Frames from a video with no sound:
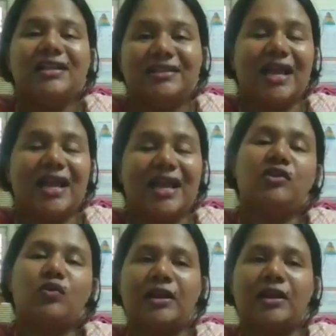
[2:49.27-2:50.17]
then you
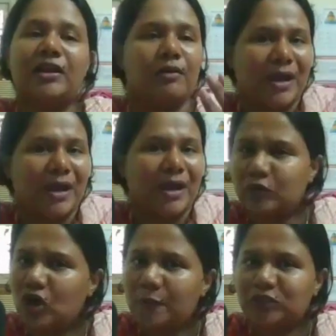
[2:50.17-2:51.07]
can buy a
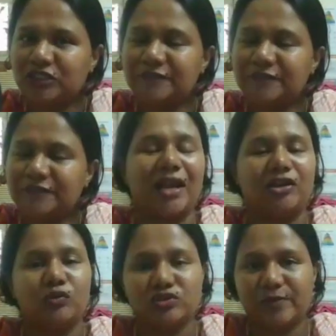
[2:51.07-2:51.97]
put option
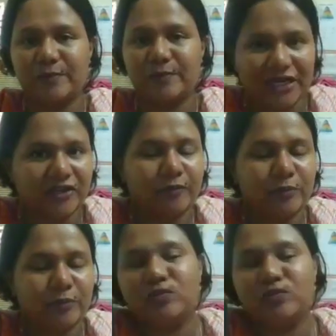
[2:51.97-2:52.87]
and use a protective
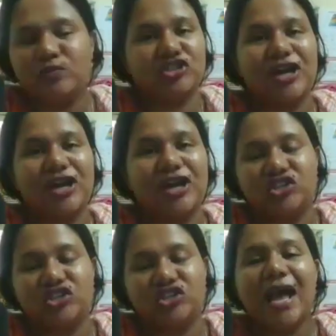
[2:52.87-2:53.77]
put
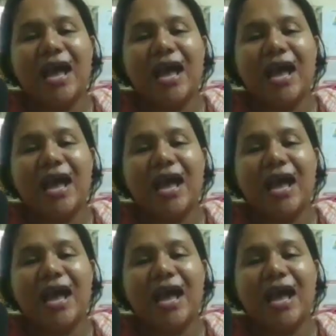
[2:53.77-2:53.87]
strategy,